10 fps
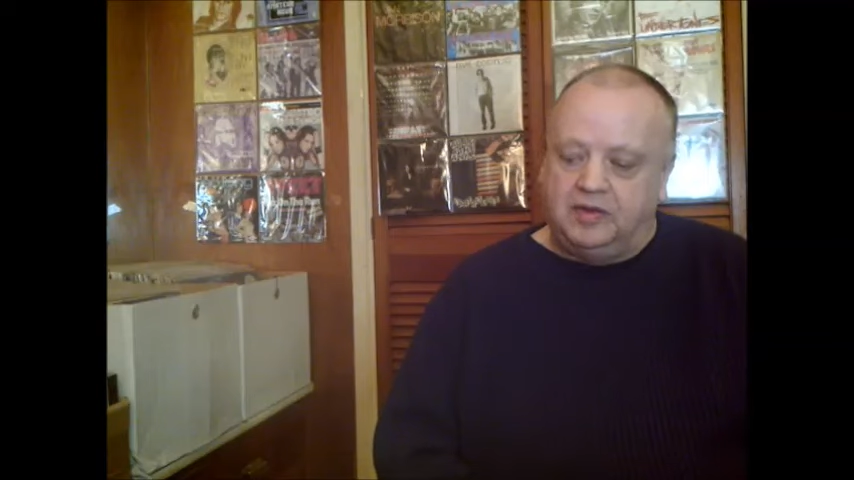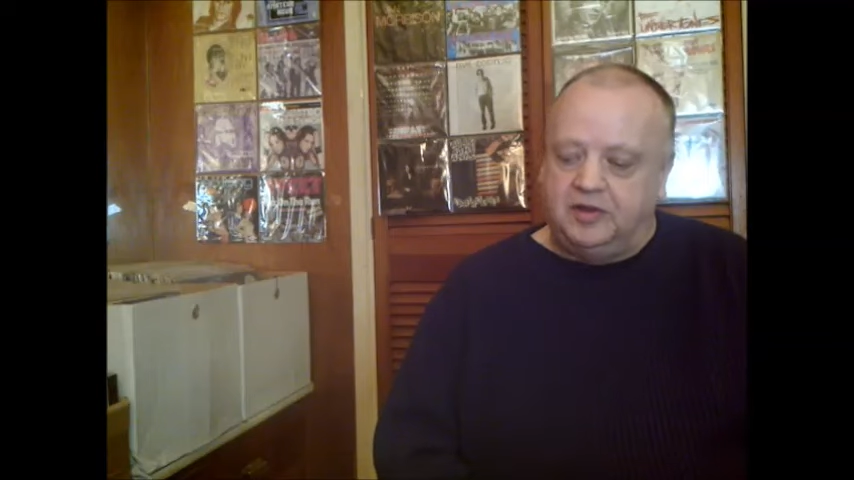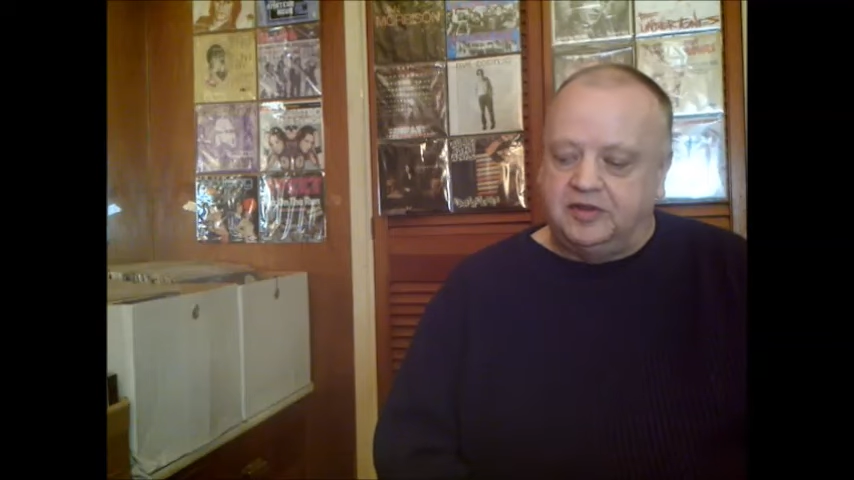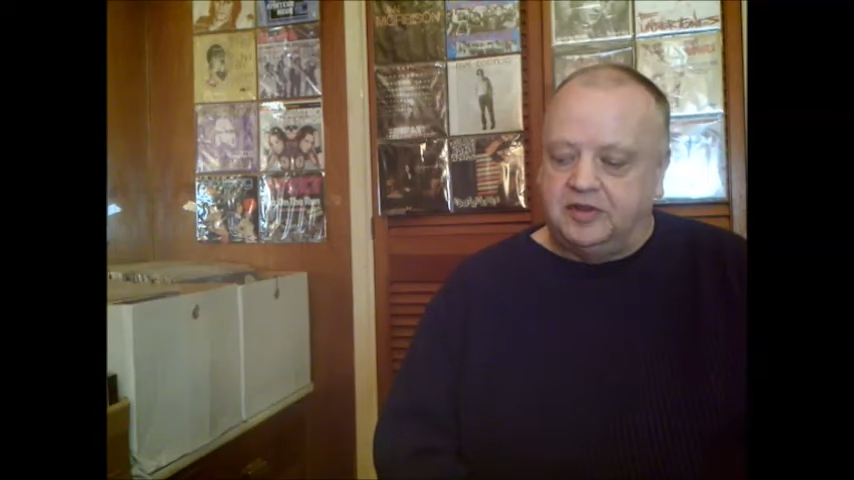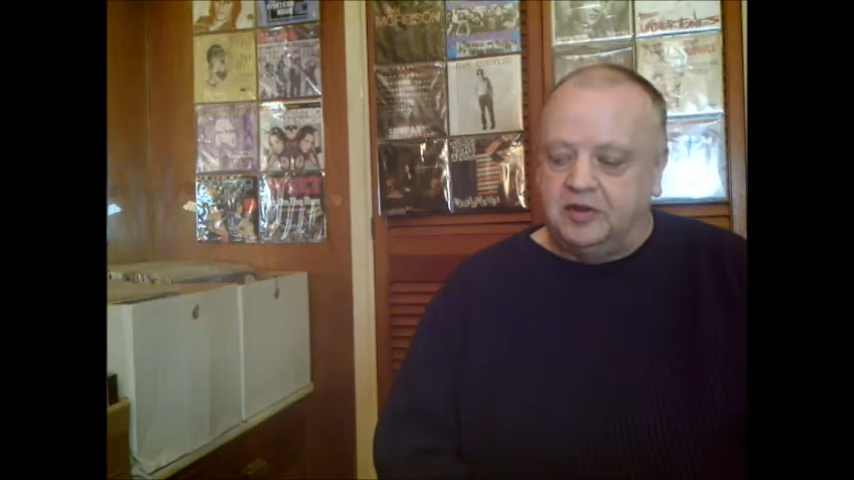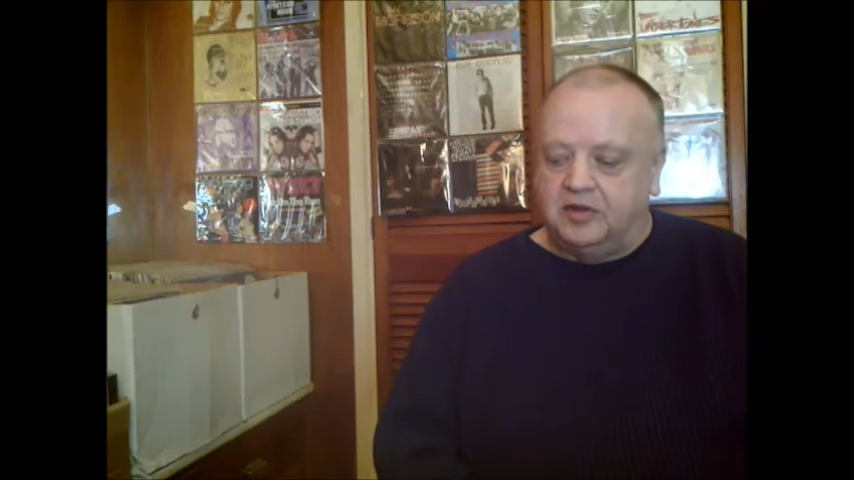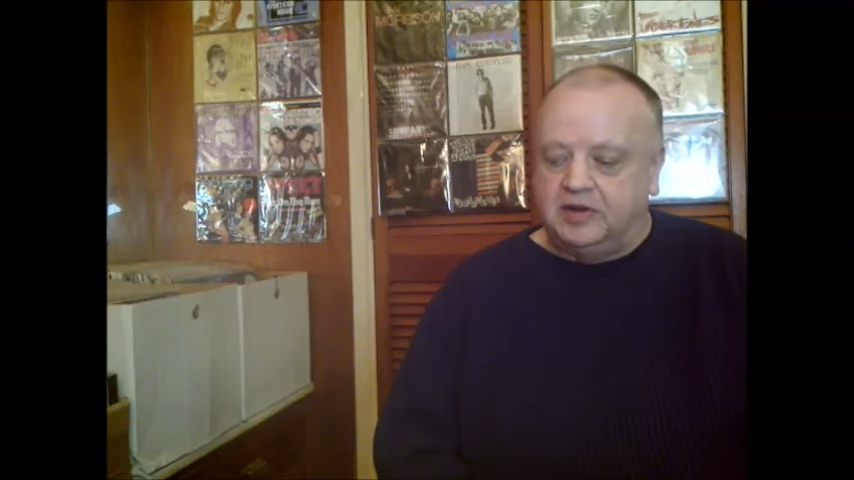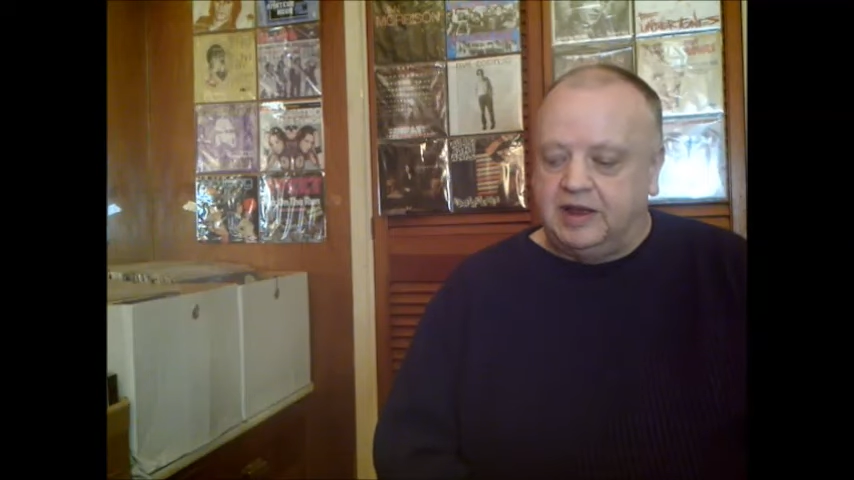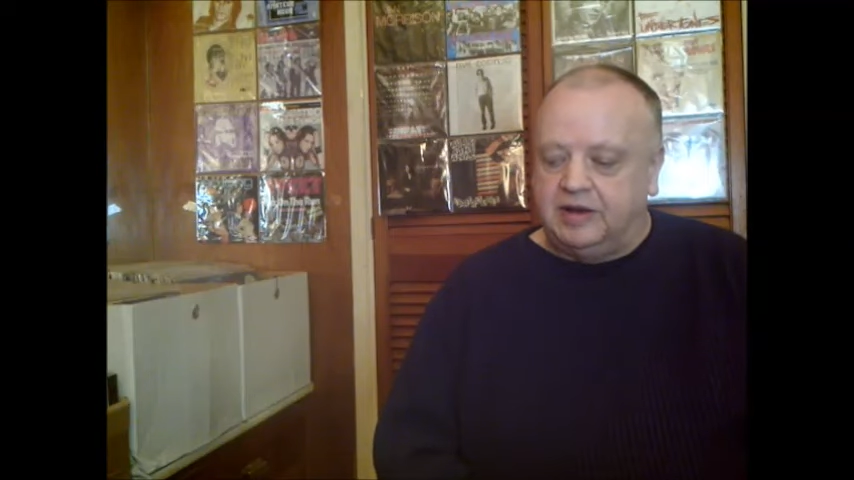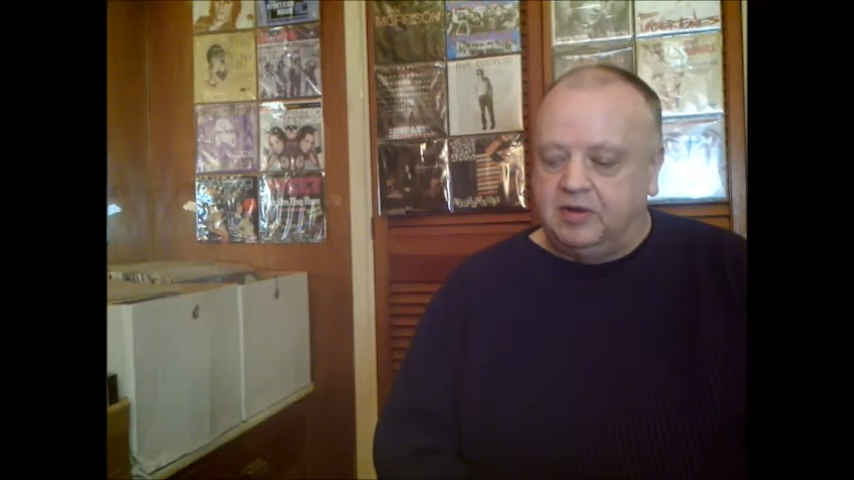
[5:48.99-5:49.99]
Just Another
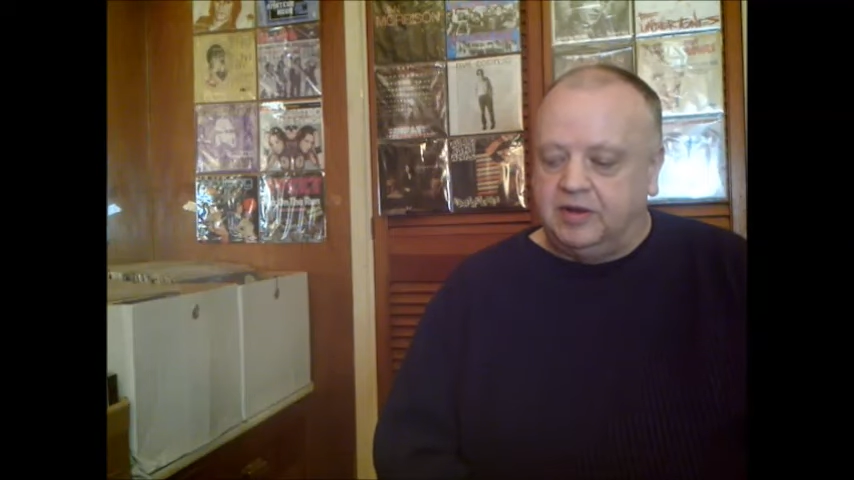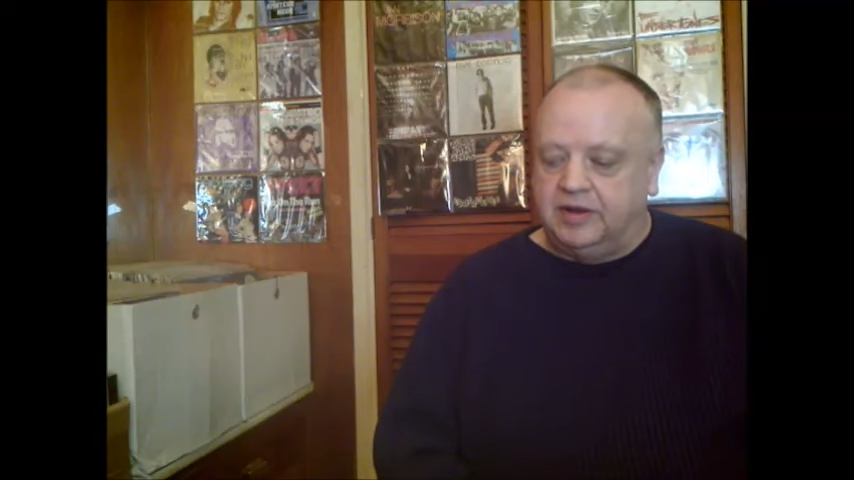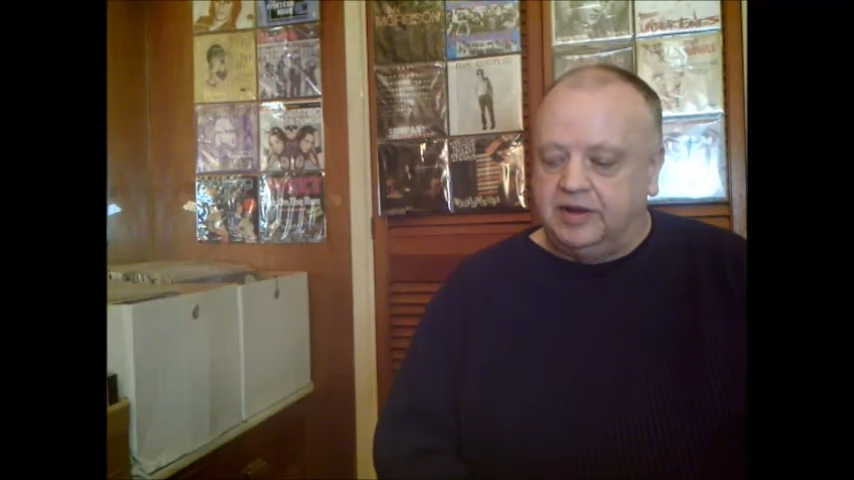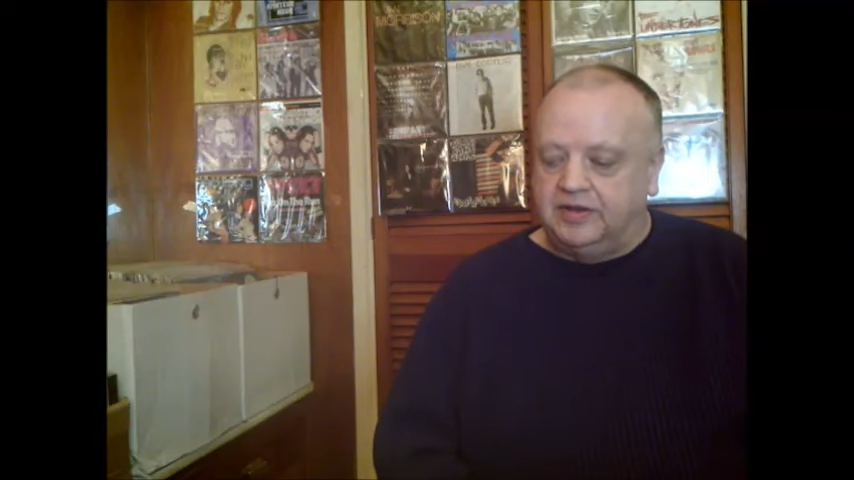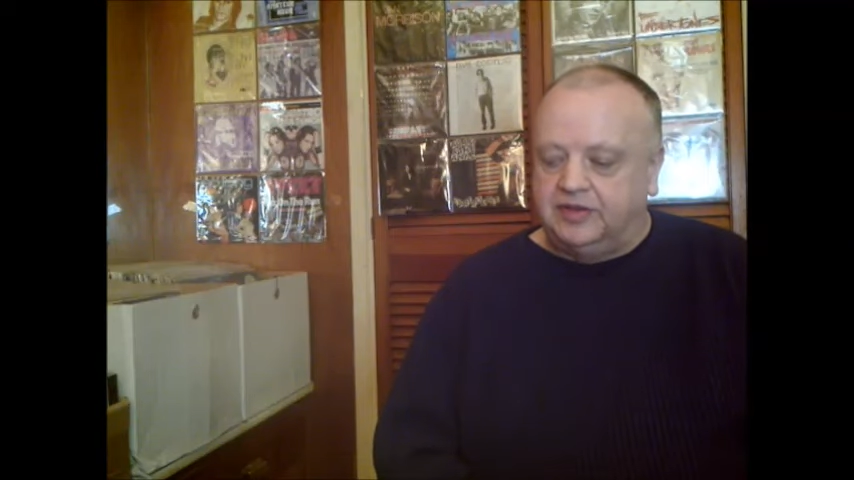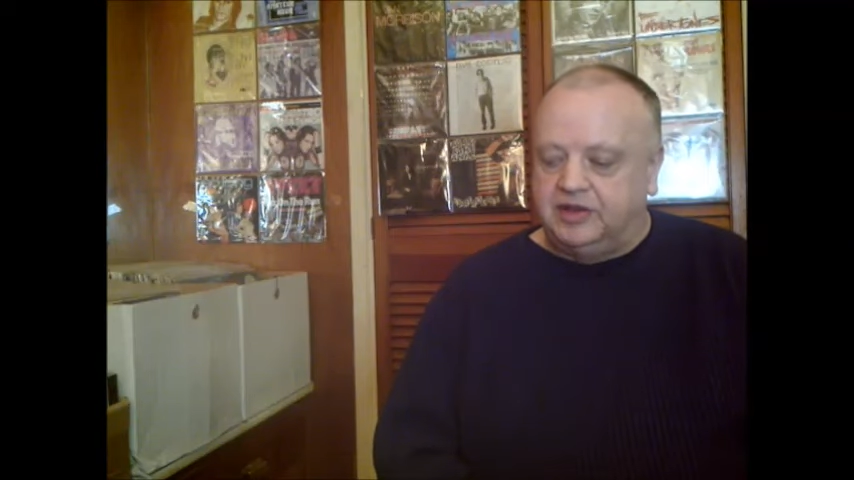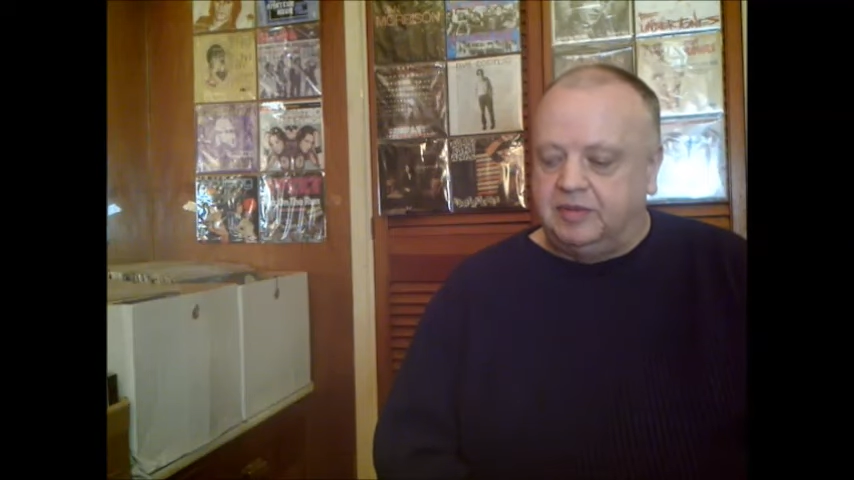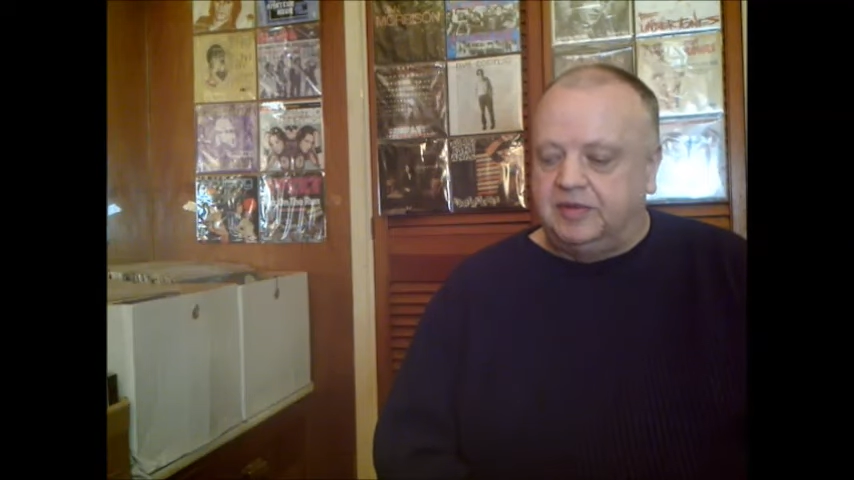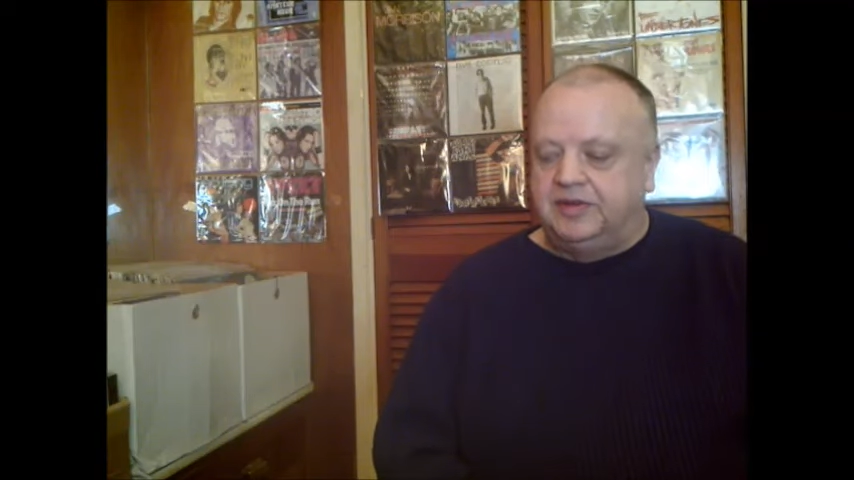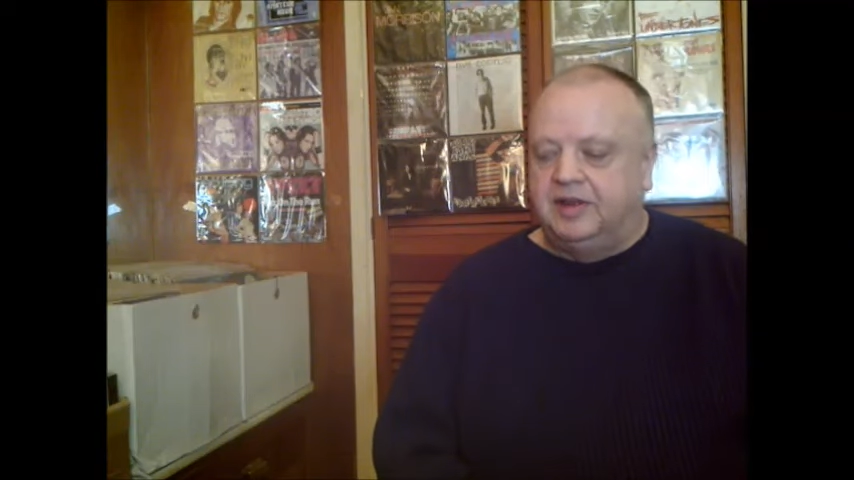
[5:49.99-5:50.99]
Night on it and
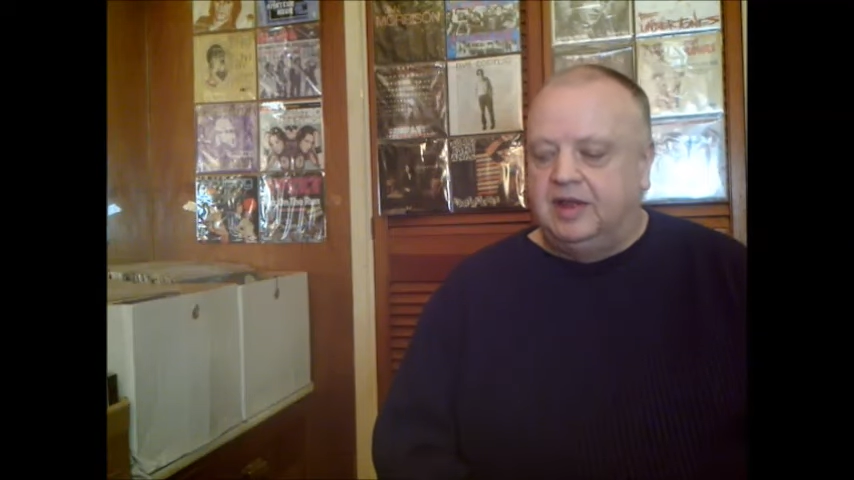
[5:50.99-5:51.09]
Ships,